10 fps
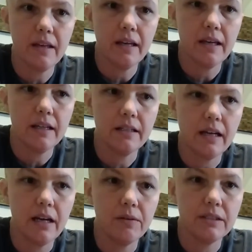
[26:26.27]
And
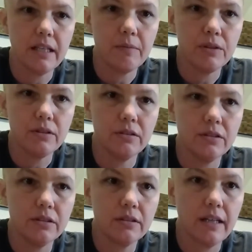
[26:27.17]
I was able to
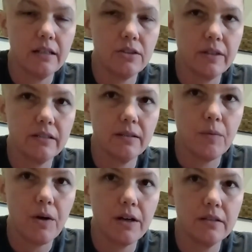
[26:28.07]
just kind of drink
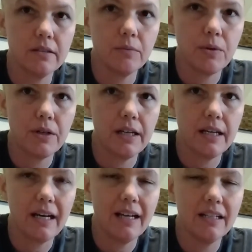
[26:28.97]
some water this
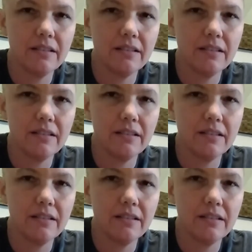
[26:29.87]
morning.